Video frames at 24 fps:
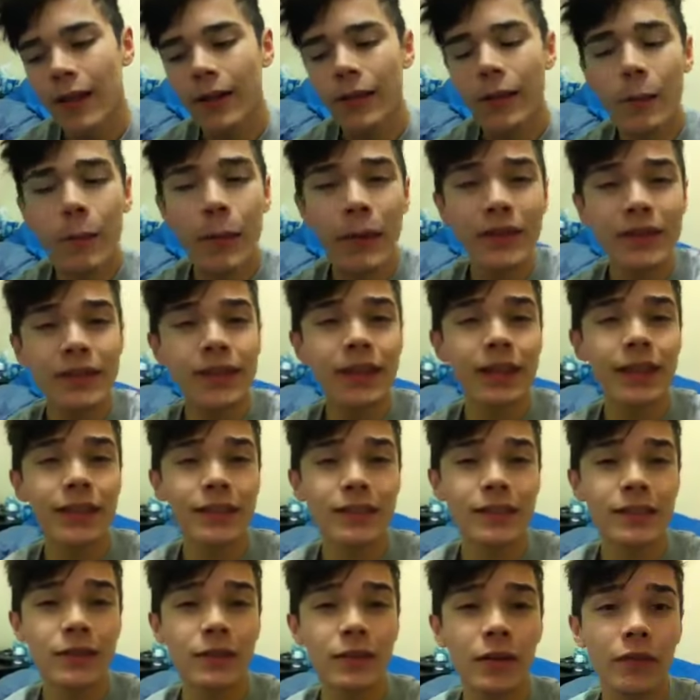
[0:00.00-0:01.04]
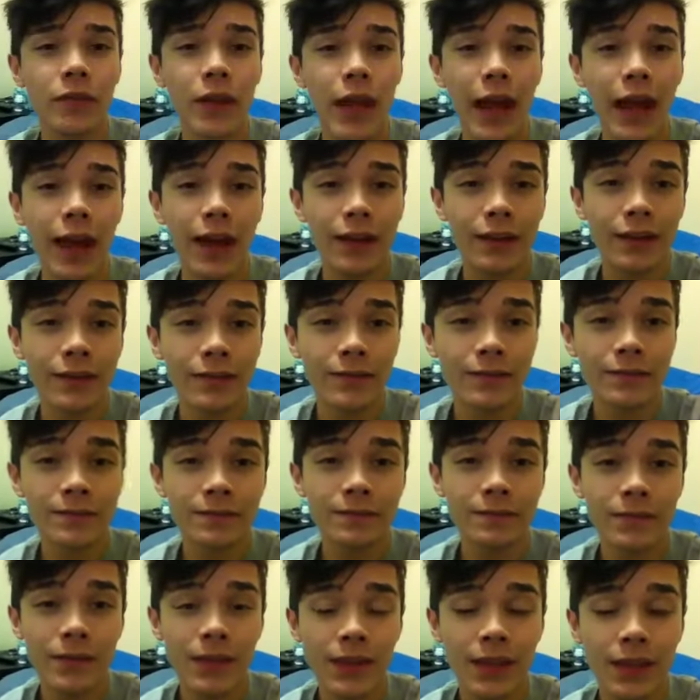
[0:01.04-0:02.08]
the best kiss you've ever had?
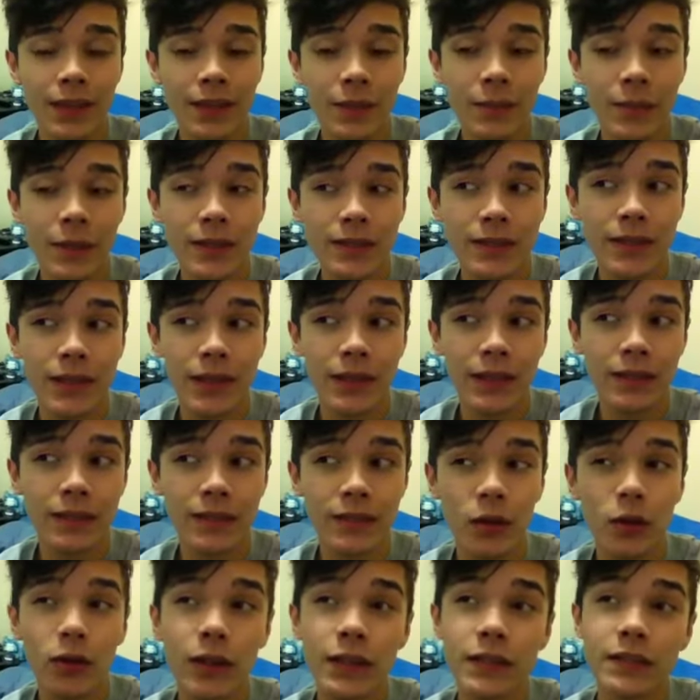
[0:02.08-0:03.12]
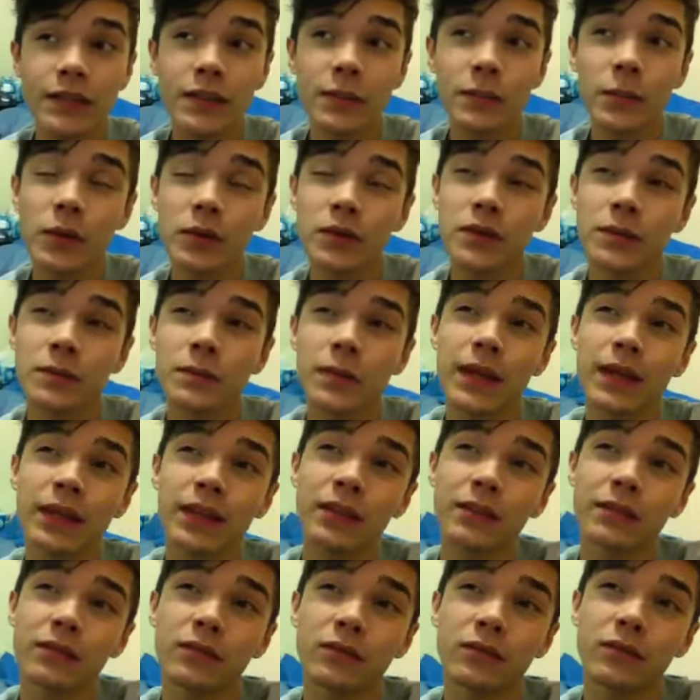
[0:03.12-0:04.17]
The best kiss, or at least the most
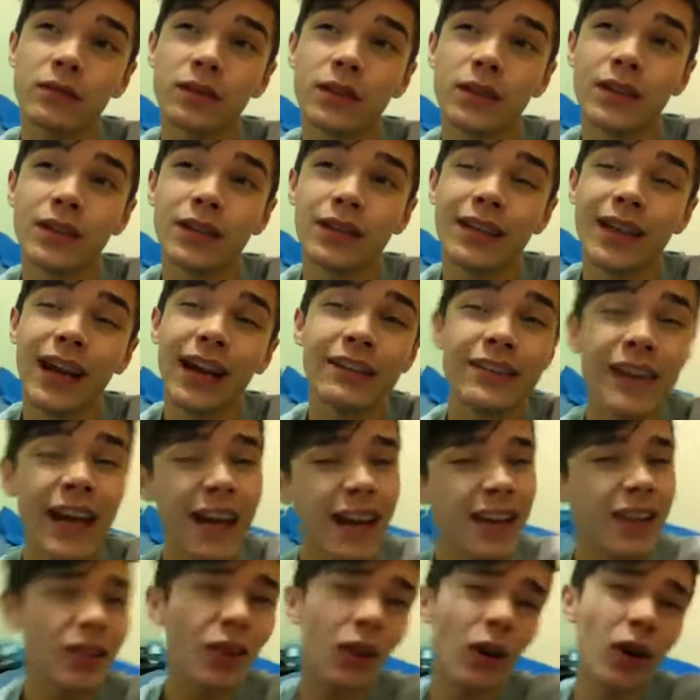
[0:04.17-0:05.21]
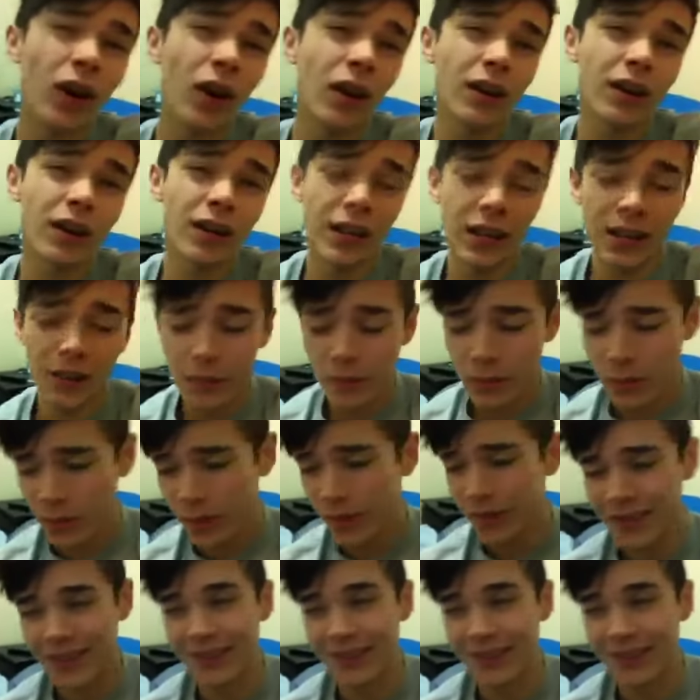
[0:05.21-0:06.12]
meaningful. I've had a lot, but